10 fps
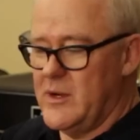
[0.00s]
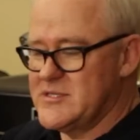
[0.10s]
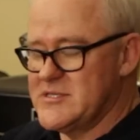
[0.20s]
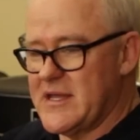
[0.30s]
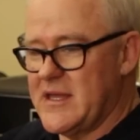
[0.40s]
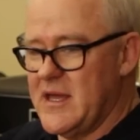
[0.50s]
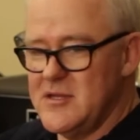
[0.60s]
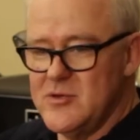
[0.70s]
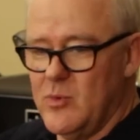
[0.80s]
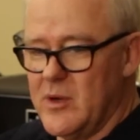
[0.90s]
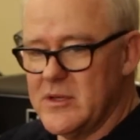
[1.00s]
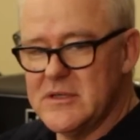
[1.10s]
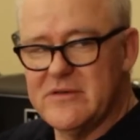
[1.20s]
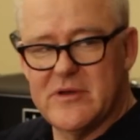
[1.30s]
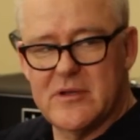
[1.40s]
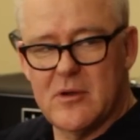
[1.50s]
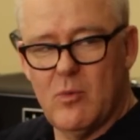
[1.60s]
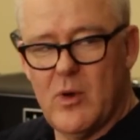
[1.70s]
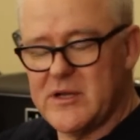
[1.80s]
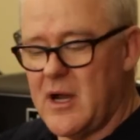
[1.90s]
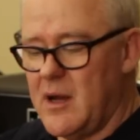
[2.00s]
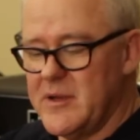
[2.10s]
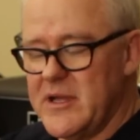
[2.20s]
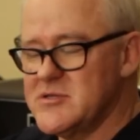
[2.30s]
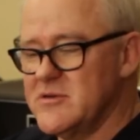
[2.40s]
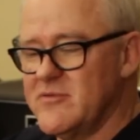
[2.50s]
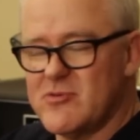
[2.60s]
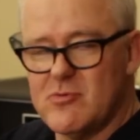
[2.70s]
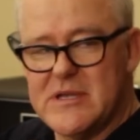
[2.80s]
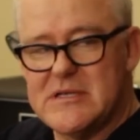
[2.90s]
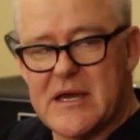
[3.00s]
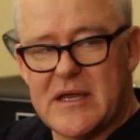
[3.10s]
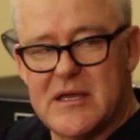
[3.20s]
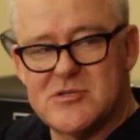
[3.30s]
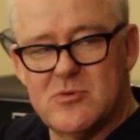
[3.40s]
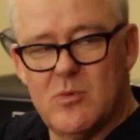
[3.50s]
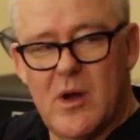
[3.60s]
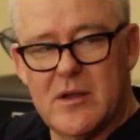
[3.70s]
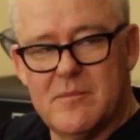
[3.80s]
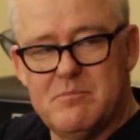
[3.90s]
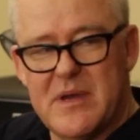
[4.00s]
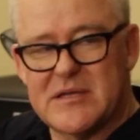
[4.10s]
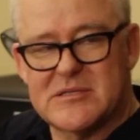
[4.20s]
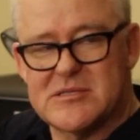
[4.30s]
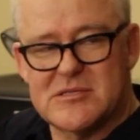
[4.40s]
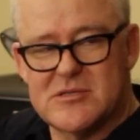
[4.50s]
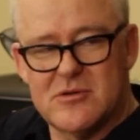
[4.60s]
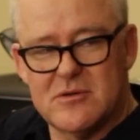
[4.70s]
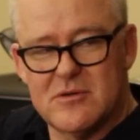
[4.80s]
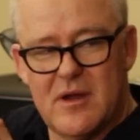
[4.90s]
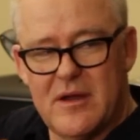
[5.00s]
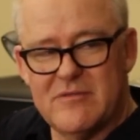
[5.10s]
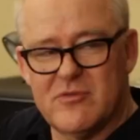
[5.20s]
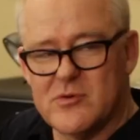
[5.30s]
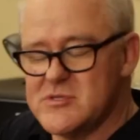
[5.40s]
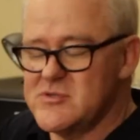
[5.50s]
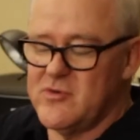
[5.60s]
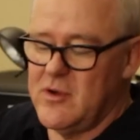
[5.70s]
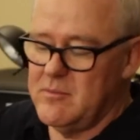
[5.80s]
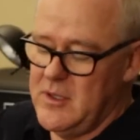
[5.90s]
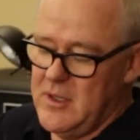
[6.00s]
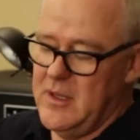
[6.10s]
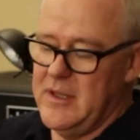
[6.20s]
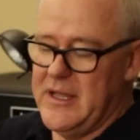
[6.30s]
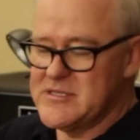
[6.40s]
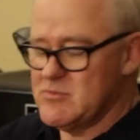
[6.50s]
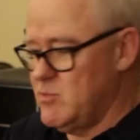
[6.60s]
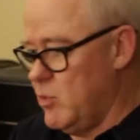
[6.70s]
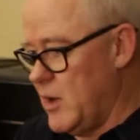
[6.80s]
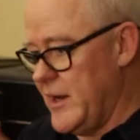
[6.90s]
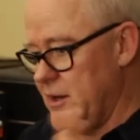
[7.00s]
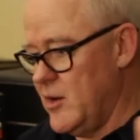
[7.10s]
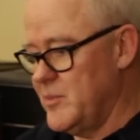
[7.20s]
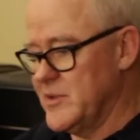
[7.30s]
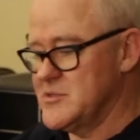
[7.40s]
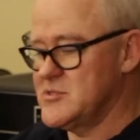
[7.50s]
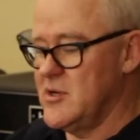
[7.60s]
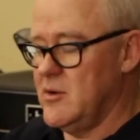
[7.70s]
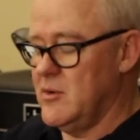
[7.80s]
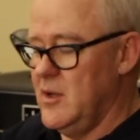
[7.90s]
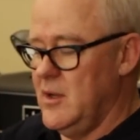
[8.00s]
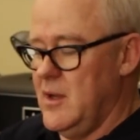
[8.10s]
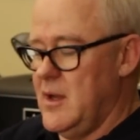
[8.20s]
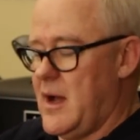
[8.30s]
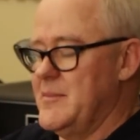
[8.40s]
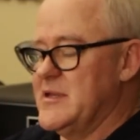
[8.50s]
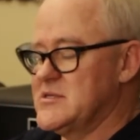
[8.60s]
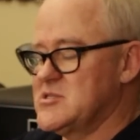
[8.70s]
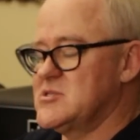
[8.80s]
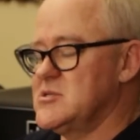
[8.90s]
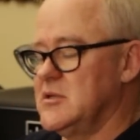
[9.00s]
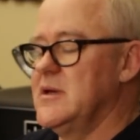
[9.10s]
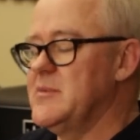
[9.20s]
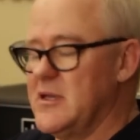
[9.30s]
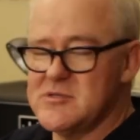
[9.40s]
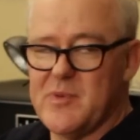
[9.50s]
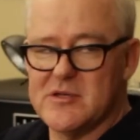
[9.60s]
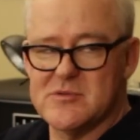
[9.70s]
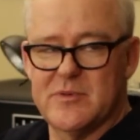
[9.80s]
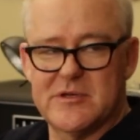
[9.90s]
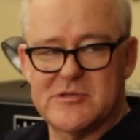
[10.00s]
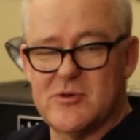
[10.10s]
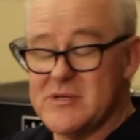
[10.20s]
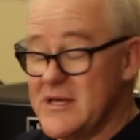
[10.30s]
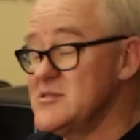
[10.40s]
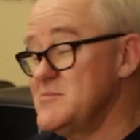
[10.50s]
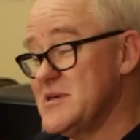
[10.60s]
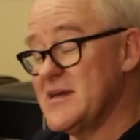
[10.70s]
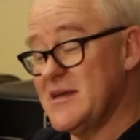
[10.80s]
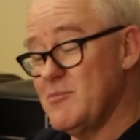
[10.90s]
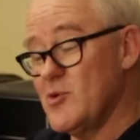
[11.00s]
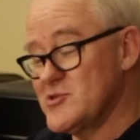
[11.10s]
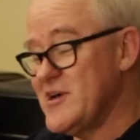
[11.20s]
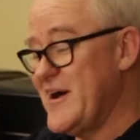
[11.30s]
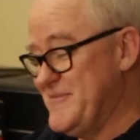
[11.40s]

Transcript: decade you want to live in, or what combination of 3 decades you want to mix your influences from. It's wide open, so I mean, it's just a limitless possibility. So it ends up taking more time.